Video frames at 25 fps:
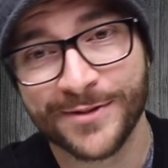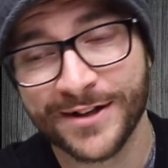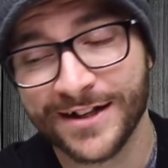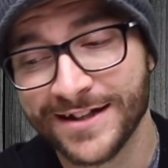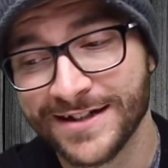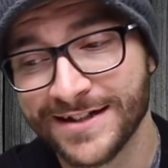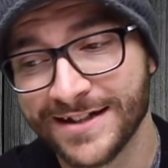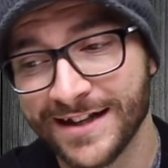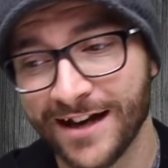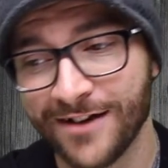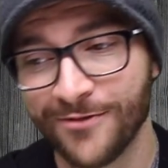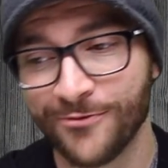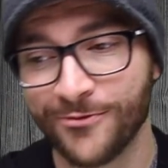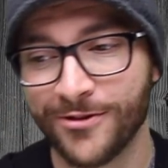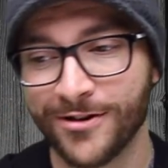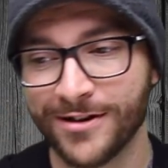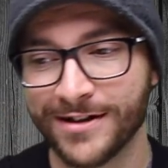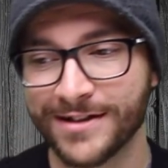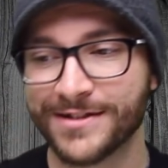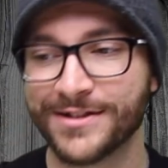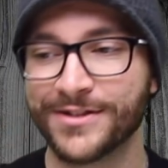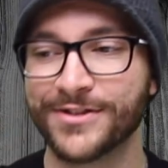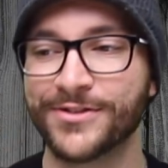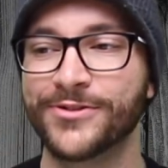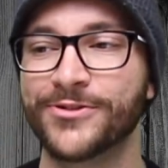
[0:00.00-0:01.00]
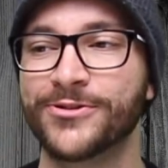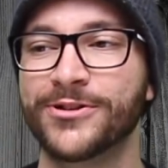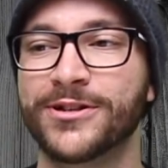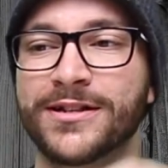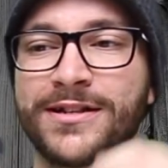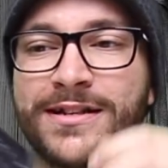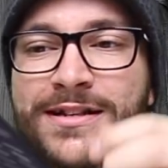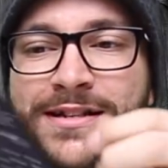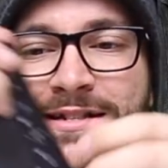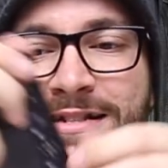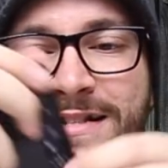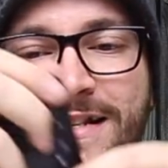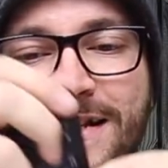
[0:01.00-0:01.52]
because I want to
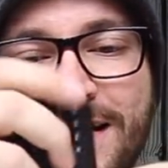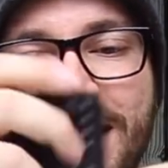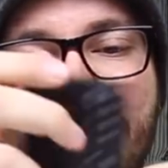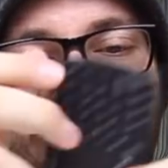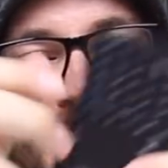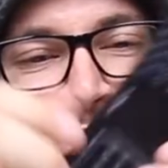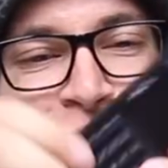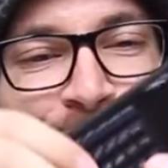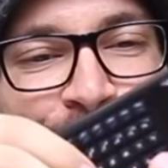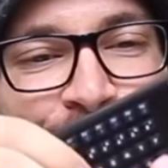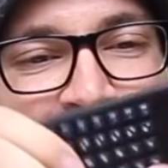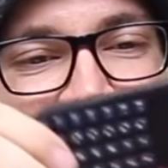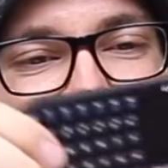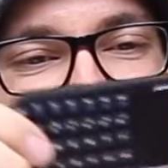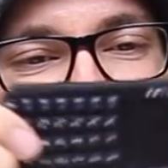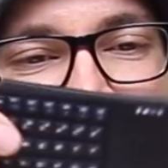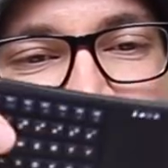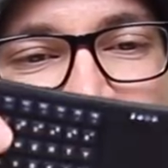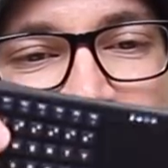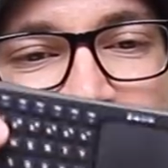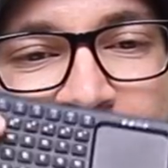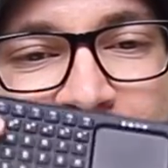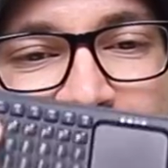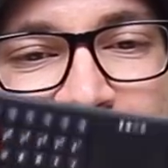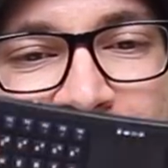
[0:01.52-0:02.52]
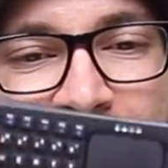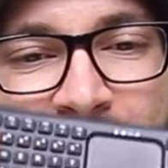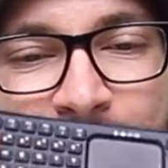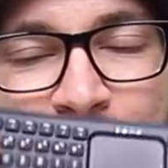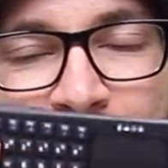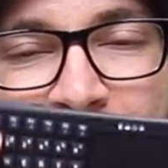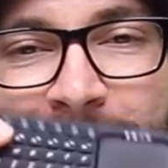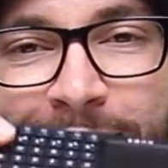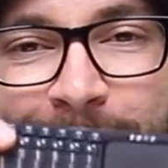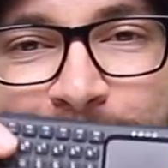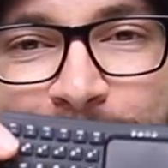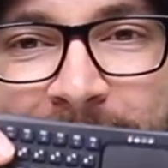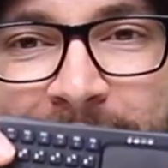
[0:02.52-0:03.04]
send a quick shout out. I'm
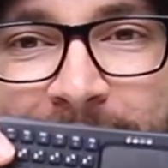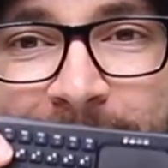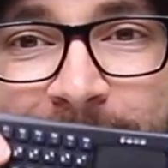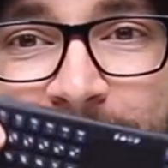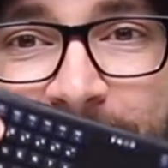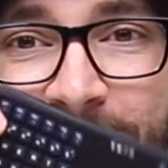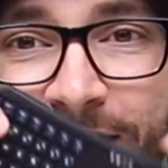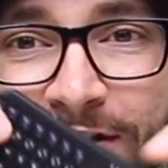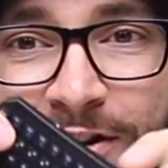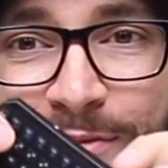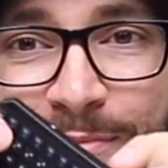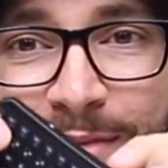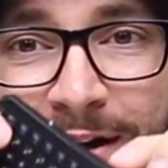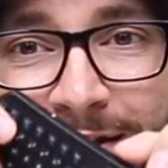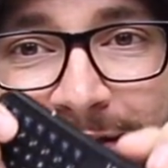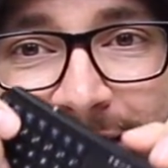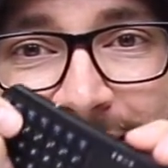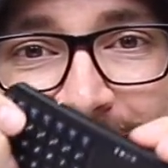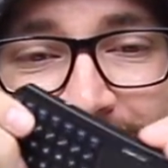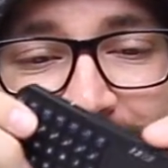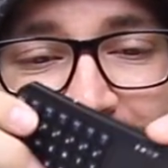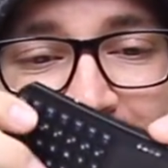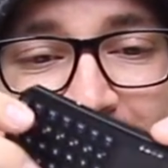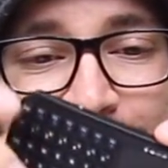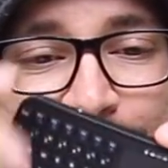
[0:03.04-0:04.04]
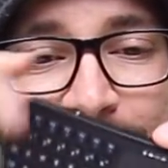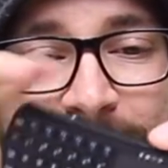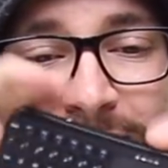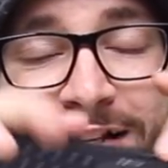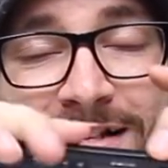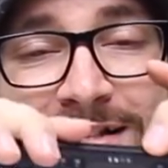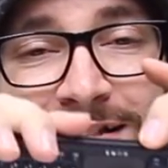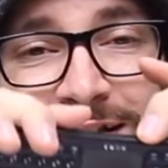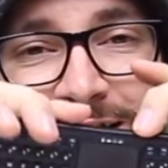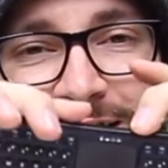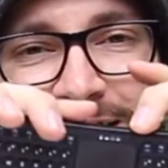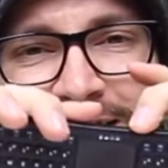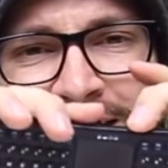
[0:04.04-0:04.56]
not gonna make a video about this thing, but
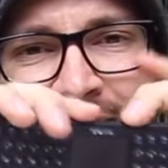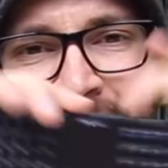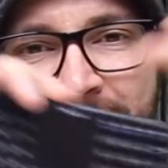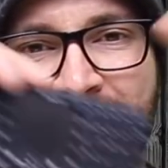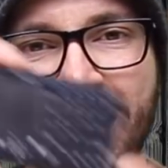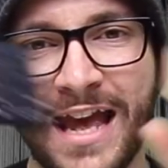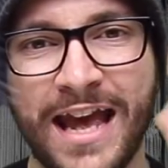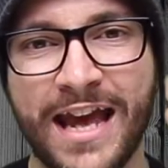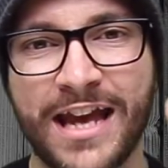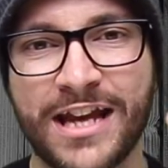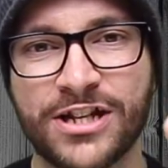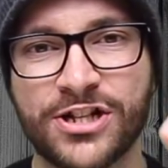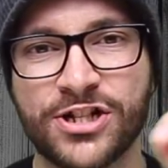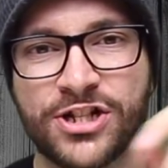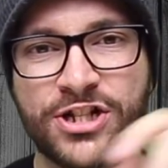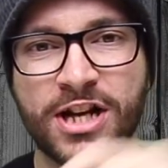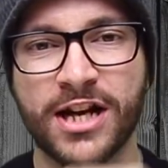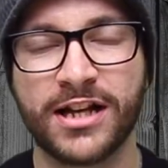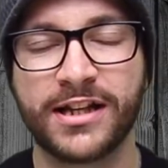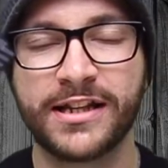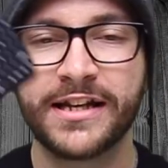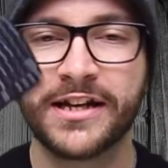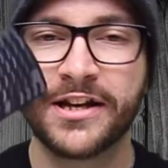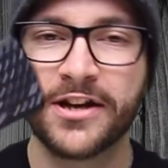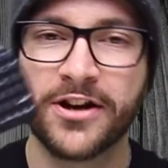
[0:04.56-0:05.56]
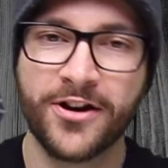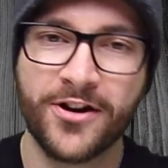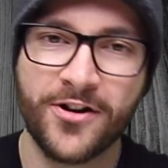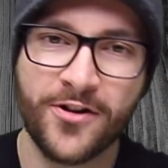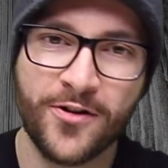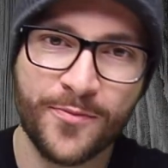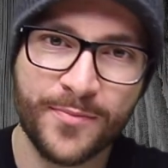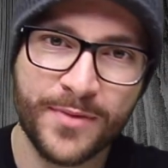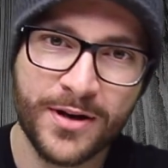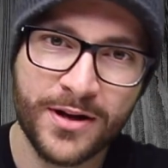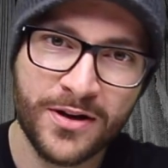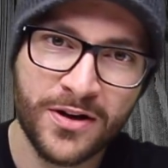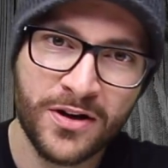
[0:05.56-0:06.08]
this is a
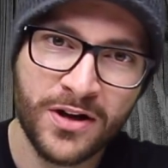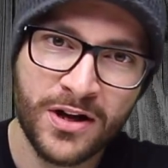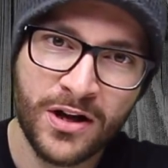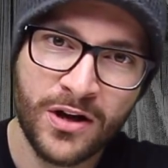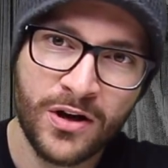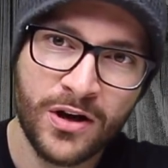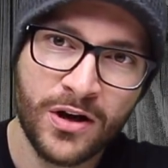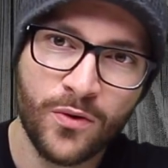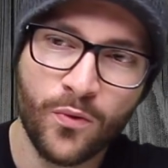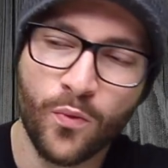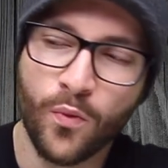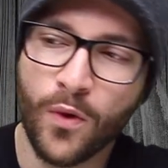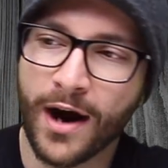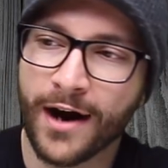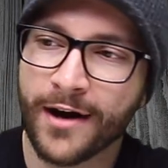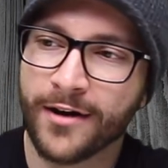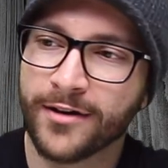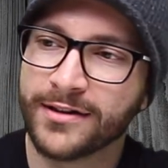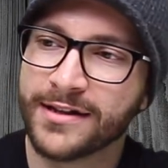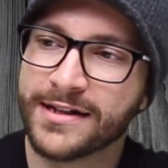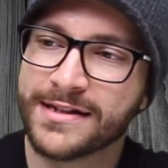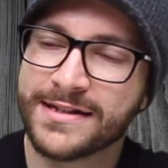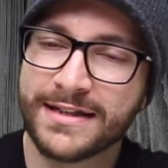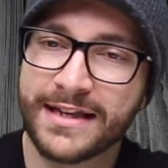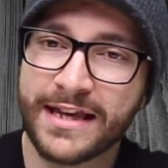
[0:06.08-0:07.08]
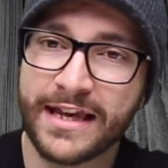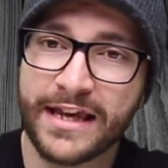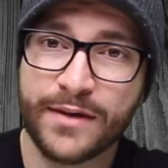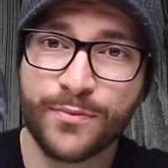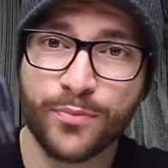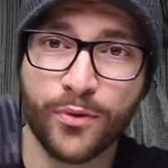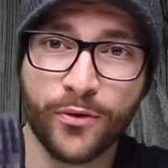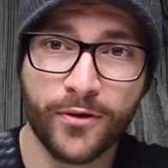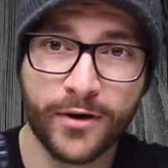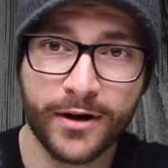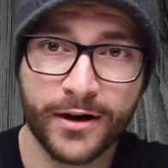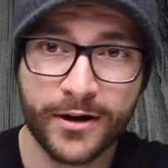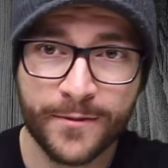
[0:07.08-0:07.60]
Jellycomb wireless
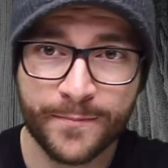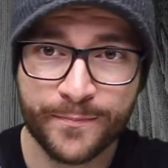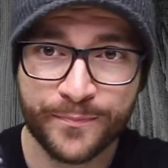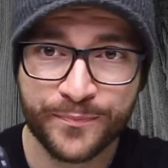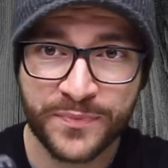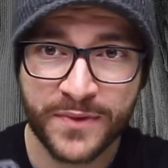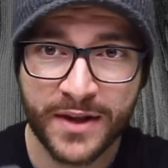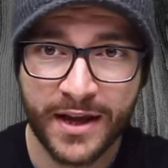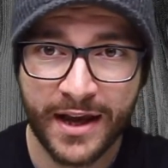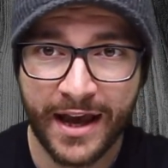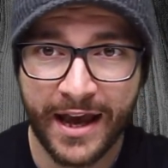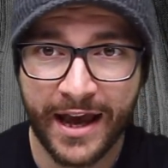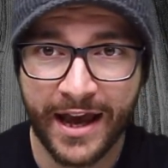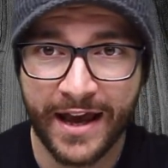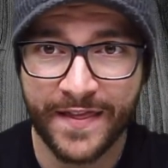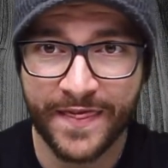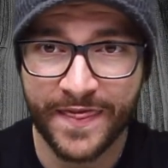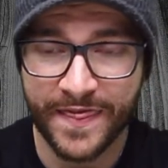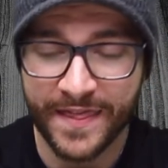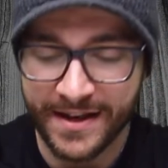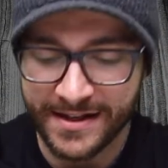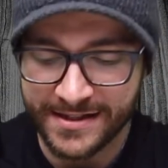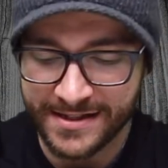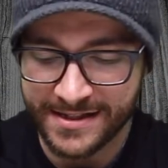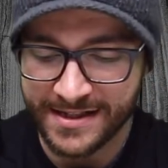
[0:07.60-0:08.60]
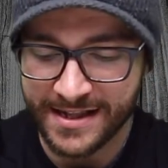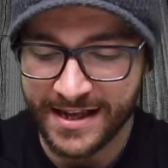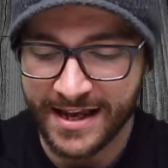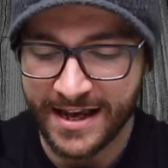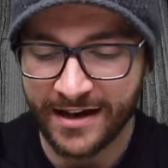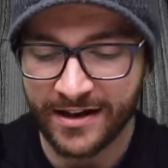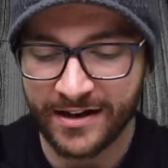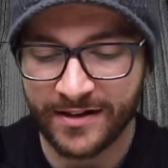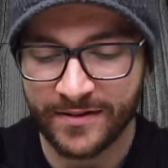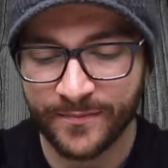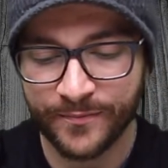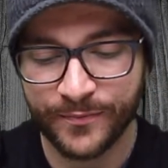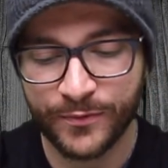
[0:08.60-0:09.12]
keyboard. And this
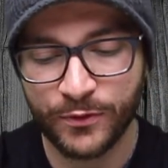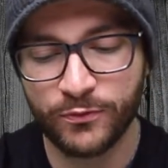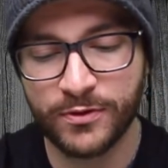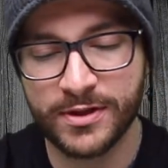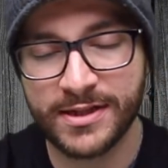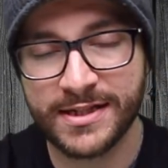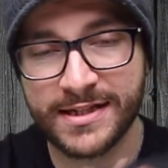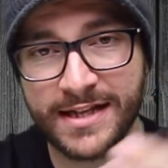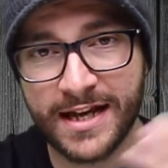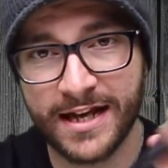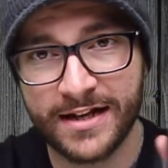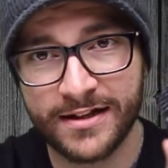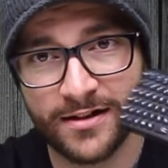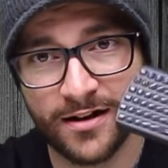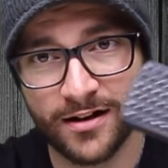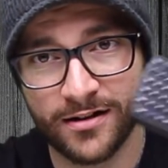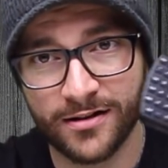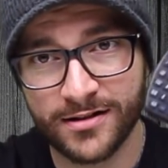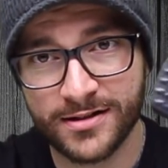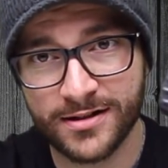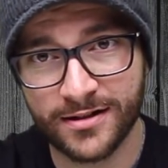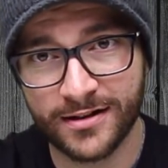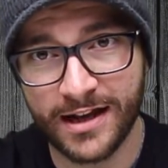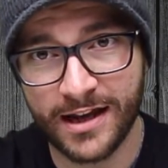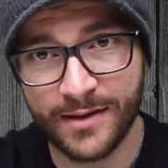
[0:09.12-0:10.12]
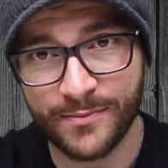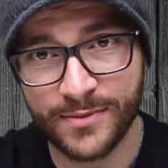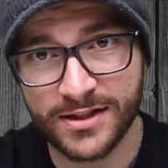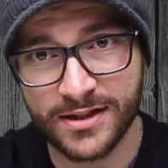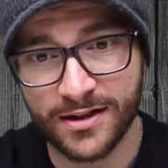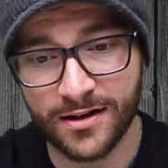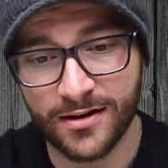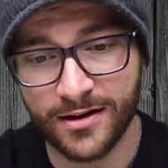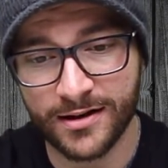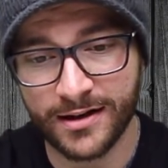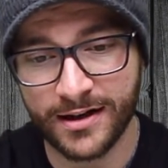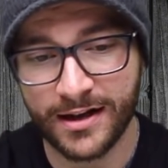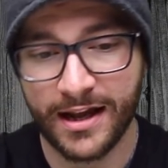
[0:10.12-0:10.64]
thing was $10 on
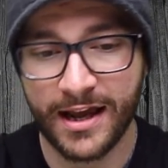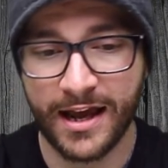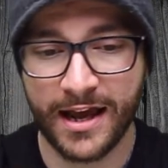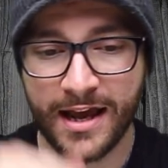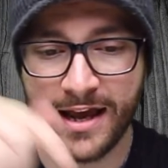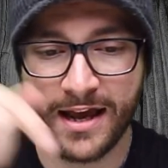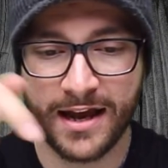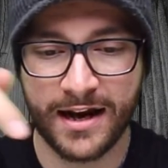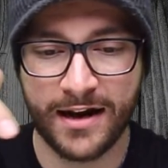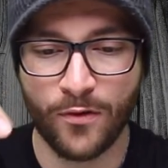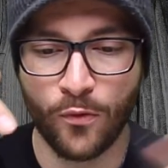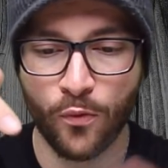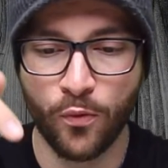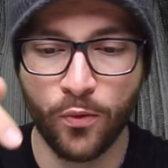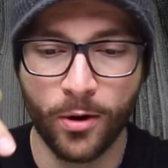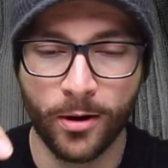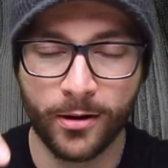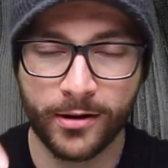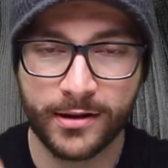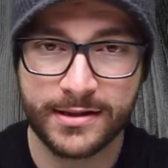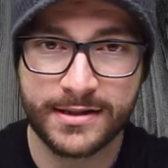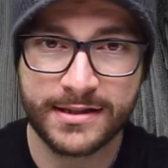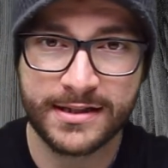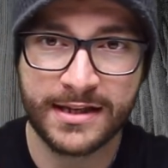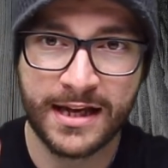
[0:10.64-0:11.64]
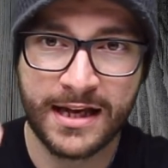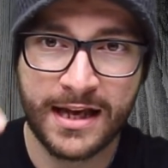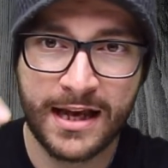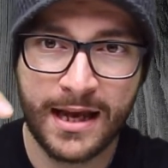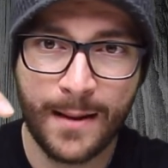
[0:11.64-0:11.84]
Amazon and works